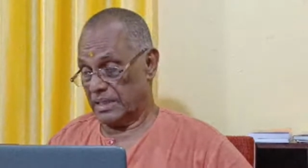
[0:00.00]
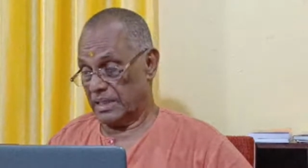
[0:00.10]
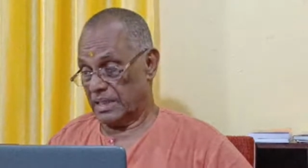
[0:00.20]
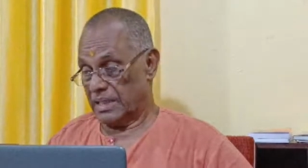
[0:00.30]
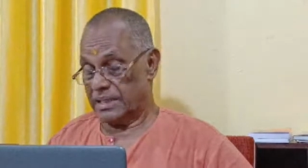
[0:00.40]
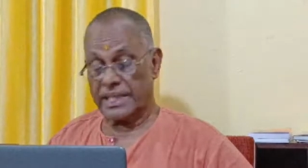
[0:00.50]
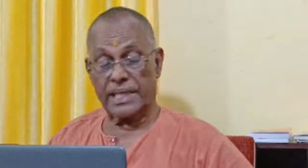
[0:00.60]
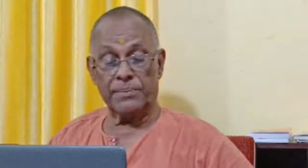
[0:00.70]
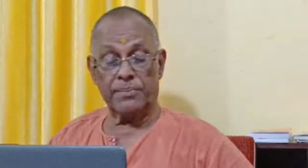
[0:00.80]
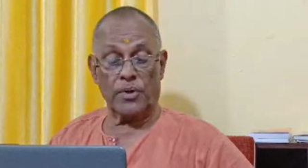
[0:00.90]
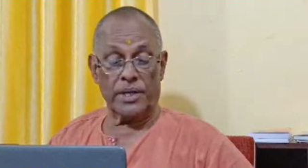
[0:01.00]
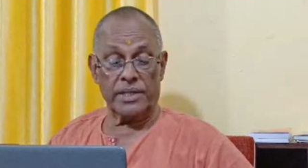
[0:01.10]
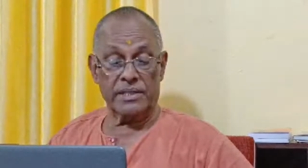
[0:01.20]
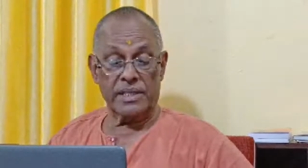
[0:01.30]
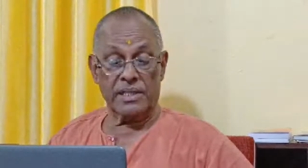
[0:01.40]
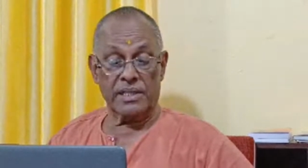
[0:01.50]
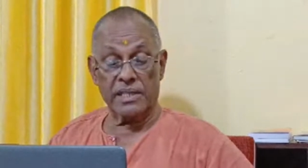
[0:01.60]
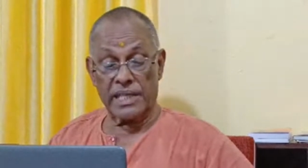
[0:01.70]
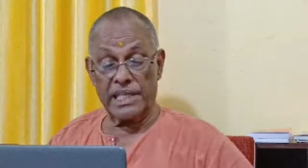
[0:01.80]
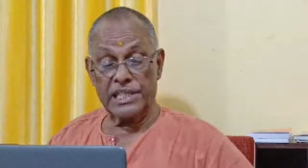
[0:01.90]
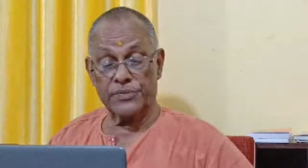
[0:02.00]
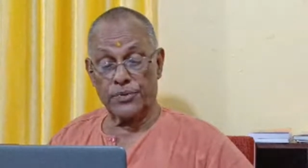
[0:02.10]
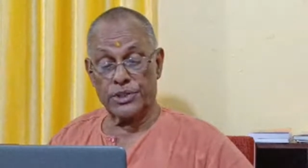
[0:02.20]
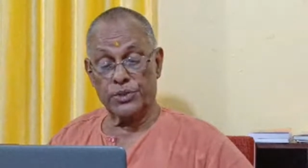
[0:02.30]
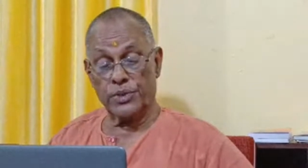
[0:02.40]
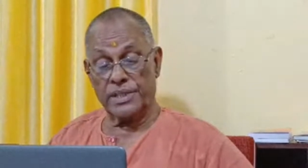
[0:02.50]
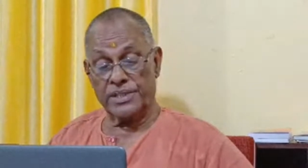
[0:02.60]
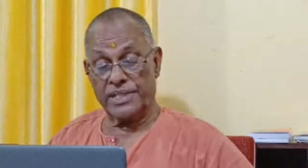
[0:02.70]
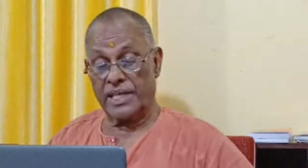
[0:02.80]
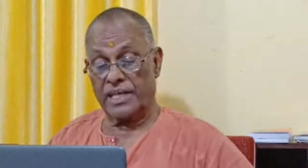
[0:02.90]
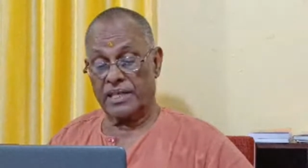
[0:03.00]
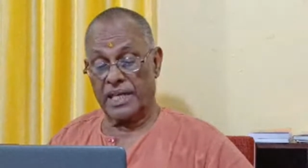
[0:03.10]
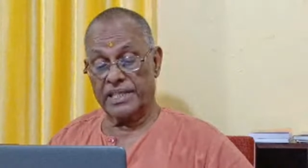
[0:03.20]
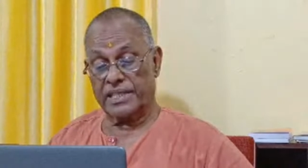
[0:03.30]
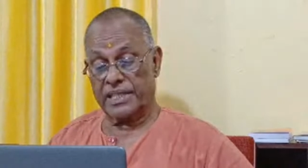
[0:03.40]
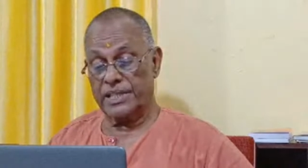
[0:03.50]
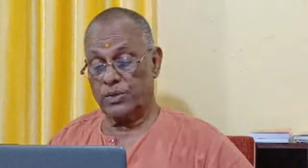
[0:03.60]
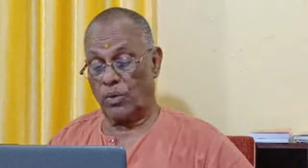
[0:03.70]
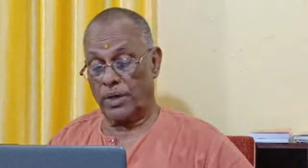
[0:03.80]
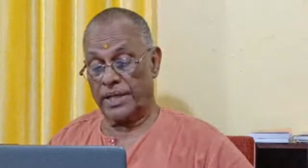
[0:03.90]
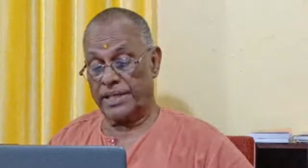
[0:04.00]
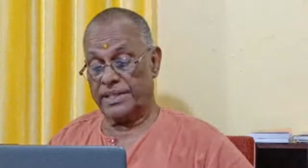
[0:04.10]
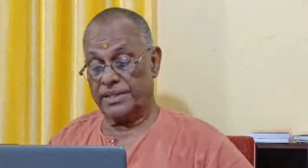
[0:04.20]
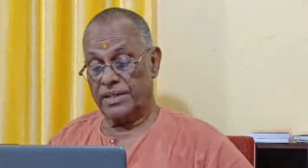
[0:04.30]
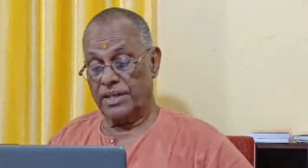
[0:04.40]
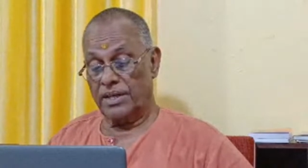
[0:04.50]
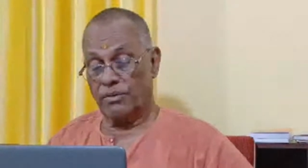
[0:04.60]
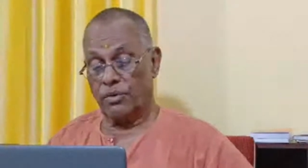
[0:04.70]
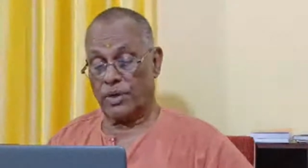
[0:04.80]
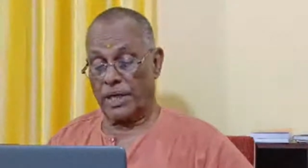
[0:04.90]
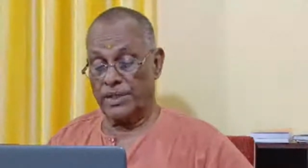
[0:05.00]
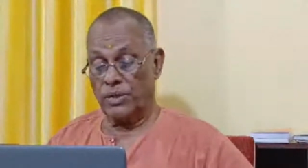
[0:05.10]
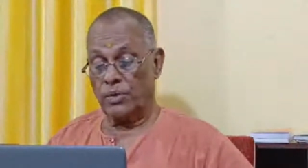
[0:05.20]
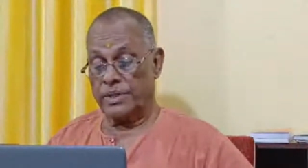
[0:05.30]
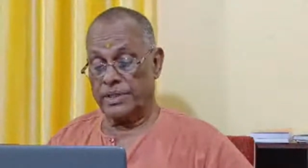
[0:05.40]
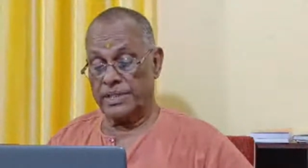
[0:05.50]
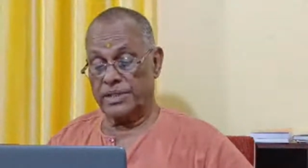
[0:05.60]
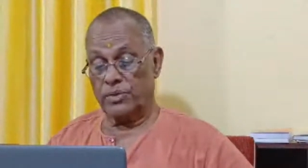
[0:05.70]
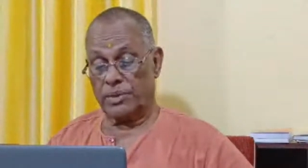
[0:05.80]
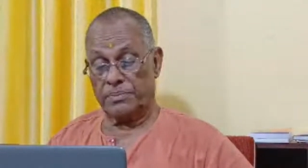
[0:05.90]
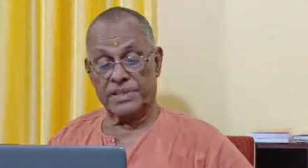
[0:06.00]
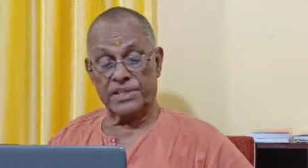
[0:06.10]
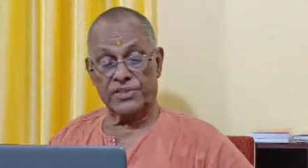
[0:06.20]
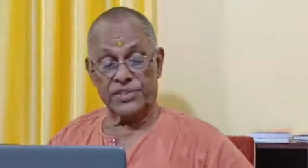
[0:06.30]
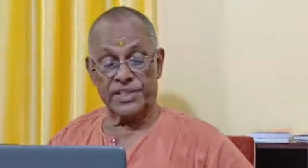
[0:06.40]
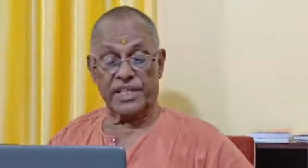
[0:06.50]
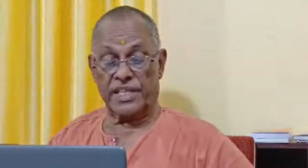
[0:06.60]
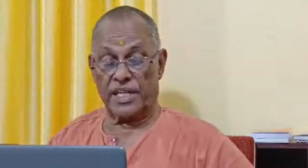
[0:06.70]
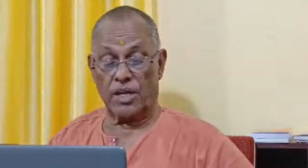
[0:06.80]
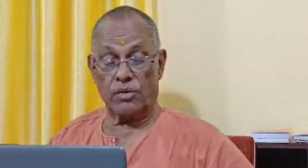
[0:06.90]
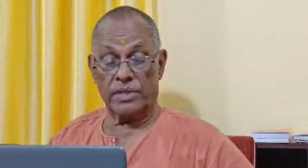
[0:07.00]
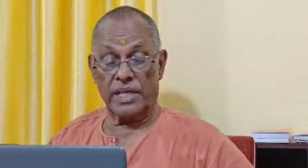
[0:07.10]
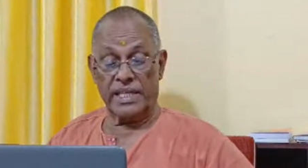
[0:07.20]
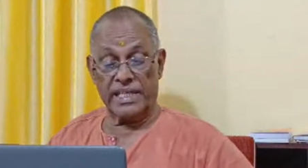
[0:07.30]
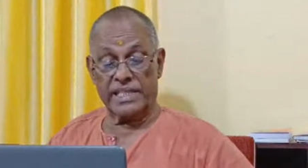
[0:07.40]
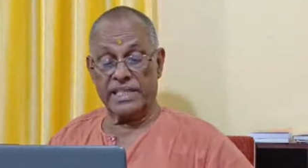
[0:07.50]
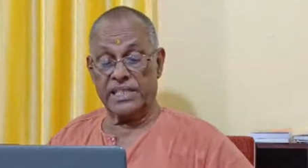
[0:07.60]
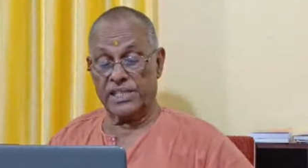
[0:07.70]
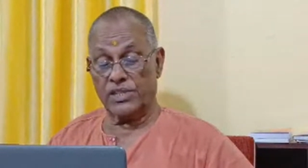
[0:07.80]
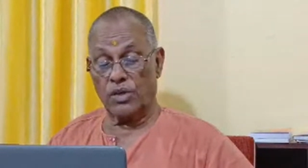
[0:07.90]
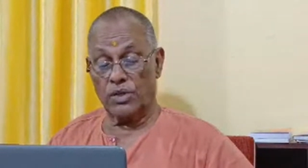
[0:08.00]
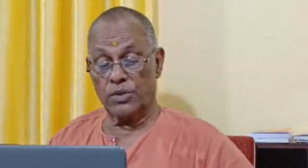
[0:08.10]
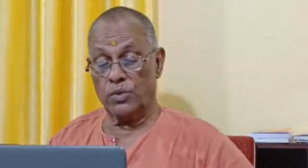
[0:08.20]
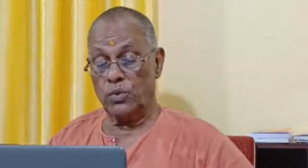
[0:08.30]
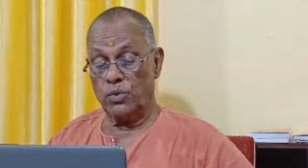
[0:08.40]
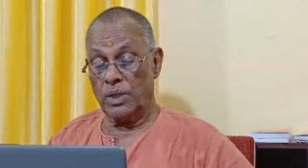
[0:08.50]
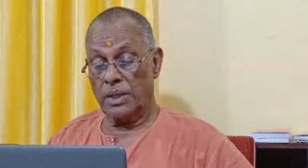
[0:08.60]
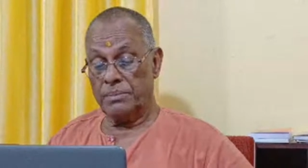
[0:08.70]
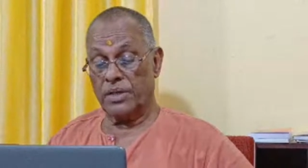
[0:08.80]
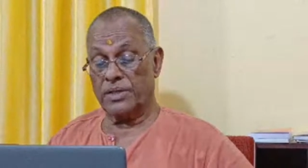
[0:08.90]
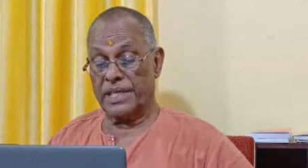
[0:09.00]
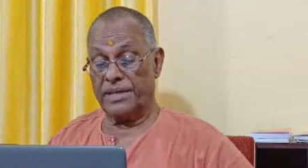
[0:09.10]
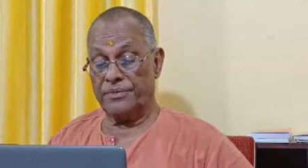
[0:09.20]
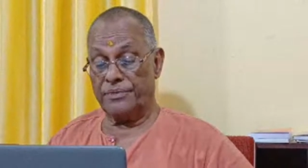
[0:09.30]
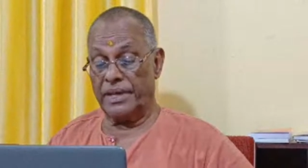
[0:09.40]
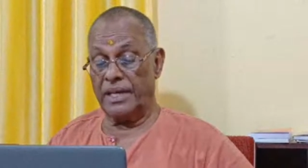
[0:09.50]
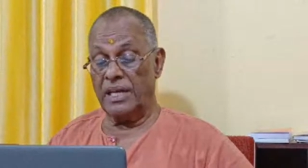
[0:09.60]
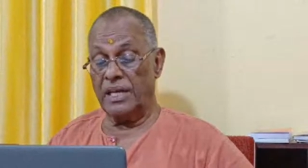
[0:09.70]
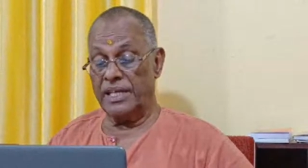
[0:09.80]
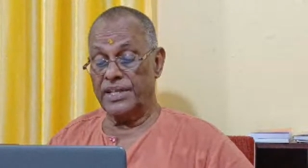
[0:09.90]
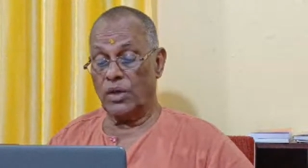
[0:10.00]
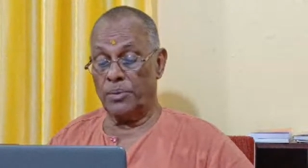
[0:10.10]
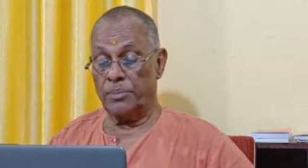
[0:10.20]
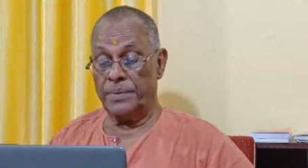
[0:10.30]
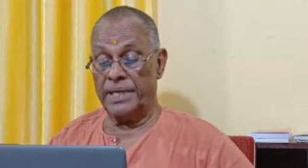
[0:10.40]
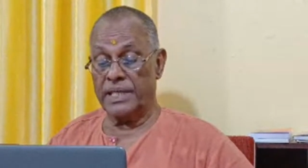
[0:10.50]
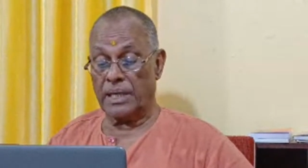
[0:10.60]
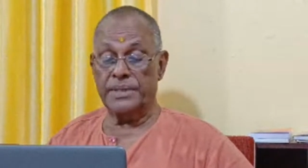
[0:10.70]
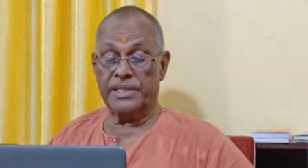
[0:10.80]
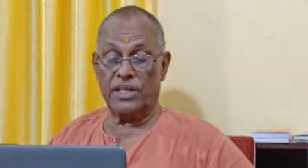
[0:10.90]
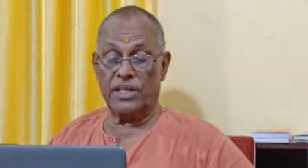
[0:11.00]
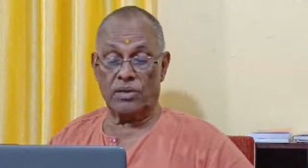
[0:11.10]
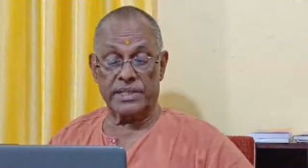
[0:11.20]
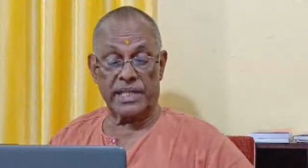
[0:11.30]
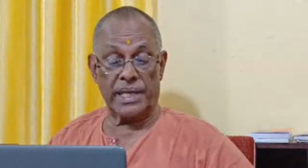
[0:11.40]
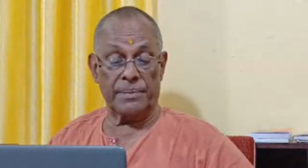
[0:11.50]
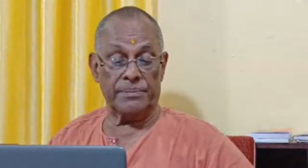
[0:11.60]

Second point, grace for sure is there. I try to honor it, for I know it is your presence here and around. Yet it does not do because I fail in not being committed all the time,